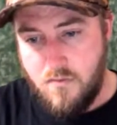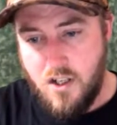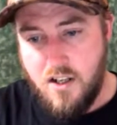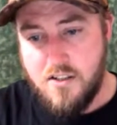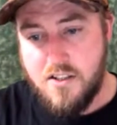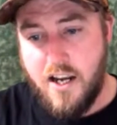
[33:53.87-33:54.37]

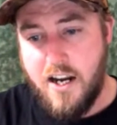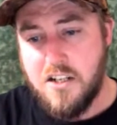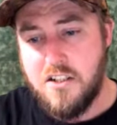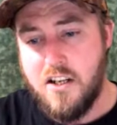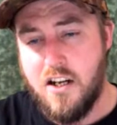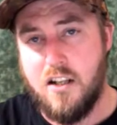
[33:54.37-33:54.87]
is
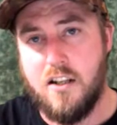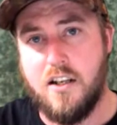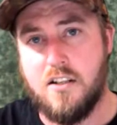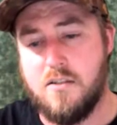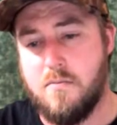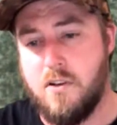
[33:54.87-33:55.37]
actually a link
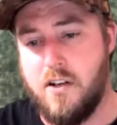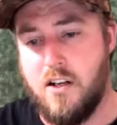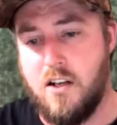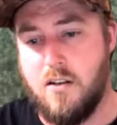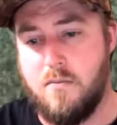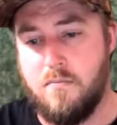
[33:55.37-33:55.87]
to
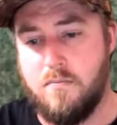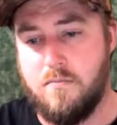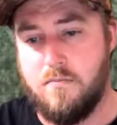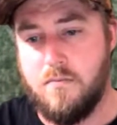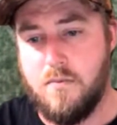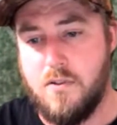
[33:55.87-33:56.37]
my
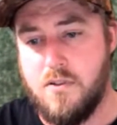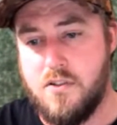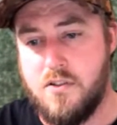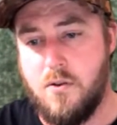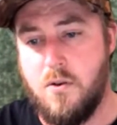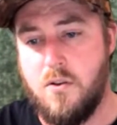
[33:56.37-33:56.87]

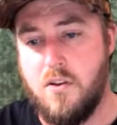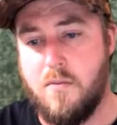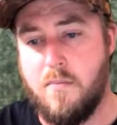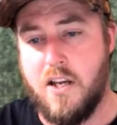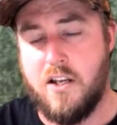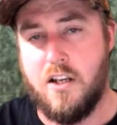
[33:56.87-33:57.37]
stall that
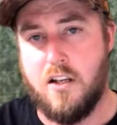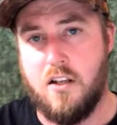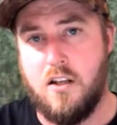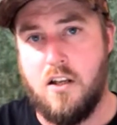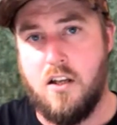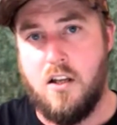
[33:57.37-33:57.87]
I'm making.
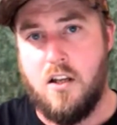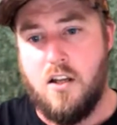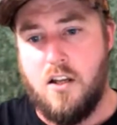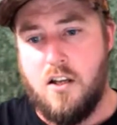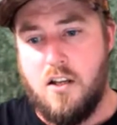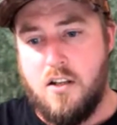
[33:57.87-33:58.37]

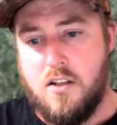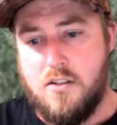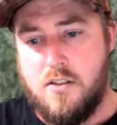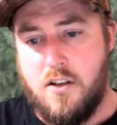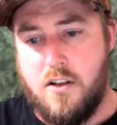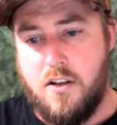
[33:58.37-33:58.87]

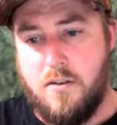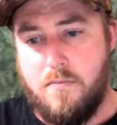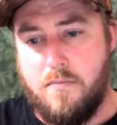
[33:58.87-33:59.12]
So